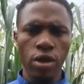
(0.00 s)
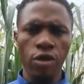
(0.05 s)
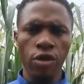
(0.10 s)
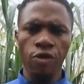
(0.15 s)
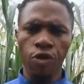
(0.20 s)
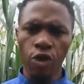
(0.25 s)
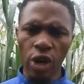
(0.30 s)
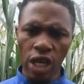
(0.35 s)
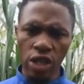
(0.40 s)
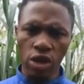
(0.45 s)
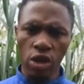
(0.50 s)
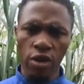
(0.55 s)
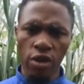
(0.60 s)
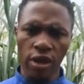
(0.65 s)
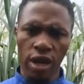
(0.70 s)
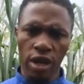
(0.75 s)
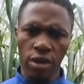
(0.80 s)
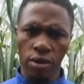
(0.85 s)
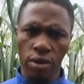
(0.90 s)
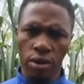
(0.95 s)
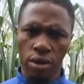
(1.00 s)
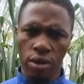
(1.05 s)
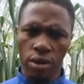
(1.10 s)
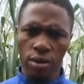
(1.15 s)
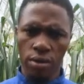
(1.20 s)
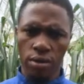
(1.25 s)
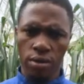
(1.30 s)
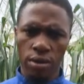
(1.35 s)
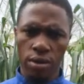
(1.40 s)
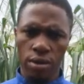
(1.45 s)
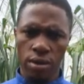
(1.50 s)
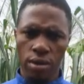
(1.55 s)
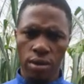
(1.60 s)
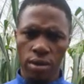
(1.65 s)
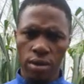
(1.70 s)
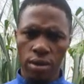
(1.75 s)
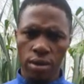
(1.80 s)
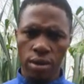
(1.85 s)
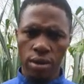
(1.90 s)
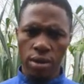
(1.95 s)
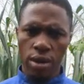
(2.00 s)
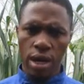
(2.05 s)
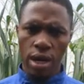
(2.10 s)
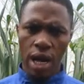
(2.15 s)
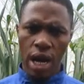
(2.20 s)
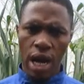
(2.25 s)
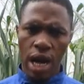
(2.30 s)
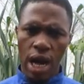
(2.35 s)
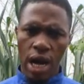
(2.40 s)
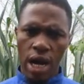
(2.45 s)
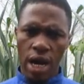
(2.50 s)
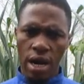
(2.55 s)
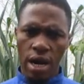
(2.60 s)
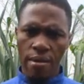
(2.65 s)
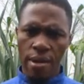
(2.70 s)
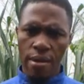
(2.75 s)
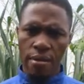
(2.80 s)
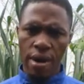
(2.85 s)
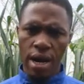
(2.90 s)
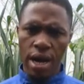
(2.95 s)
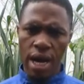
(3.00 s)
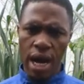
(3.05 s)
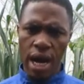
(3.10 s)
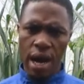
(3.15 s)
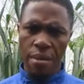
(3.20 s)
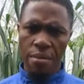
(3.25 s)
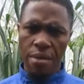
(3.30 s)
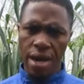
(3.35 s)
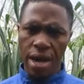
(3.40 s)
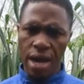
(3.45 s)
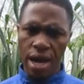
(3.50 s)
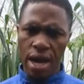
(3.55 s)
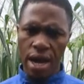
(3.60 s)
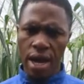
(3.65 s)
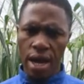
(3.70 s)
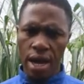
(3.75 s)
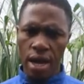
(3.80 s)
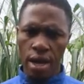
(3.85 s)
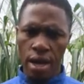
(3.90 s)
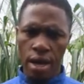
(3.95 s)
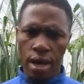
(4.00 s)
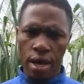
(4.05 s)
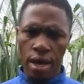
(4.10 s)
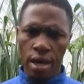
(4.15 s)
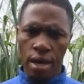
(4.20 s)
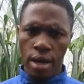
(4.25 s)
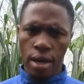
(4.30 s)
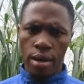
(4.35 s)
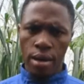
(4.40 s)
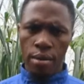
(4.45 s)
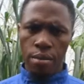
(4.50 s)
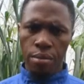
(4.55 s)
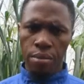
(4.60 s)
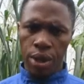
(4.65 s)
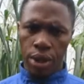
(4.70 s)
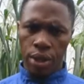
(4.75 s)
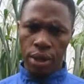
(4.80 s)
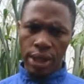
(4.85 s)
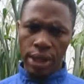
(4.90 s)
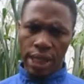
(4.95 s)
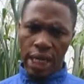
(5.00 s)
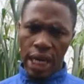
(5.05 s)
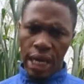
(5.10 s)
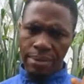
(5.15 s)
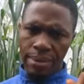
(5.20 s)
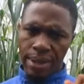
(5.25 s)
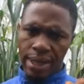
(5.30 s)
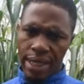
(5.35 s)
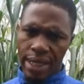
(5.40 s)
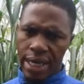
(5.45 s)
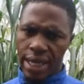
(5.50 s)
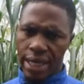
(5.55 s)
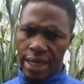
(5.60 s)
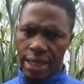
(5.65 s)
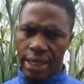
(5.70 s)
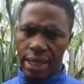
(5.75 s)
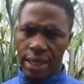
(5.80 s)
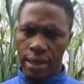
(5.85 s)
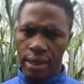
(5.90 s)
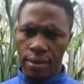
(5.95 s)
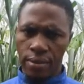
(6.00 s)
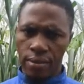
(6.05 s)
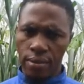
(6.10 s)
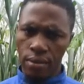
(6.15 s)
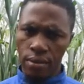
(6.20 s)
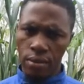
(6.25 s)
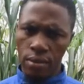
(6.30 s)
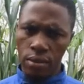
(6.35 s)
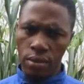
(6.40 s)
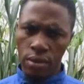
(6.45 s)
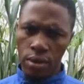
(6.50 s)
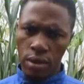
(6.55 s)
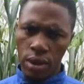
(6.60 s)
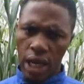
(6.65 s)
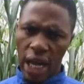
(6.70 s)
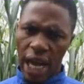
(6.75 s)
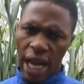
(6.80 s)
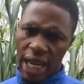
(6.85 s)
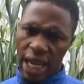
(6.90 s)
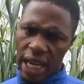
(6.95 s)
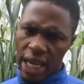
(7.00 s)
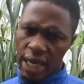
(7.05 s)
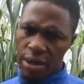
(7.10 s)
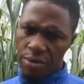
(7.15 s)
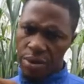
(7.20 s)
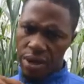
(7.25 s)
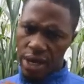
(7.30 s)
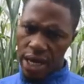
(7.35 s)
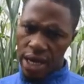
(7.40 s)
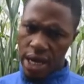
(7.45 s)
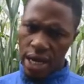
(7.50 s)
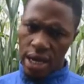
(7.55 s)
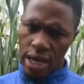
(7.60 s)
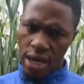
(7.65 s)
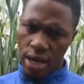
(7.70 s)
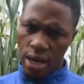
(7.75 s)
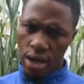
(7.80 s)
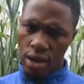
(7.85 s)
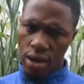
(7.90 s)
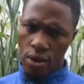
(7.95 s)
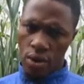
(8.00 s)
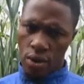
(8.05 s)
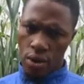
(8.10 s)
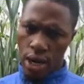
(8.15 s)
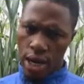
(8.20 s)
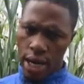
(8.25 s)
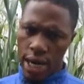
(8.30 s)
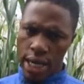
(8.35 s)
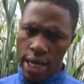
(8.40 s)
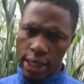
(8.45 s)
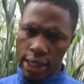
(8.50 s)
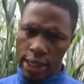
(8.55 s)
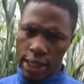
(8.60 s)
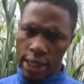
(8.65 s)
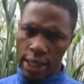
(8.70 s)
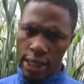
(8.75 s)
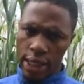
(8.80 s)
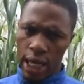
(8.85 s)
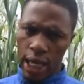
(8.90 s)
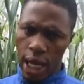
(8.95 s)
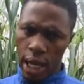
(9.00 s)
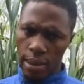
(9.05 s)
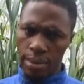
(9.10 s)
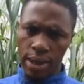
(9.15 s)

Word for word: Viewers all over the world. Remember, I'm here because I'm sent. I can't be here unless I'm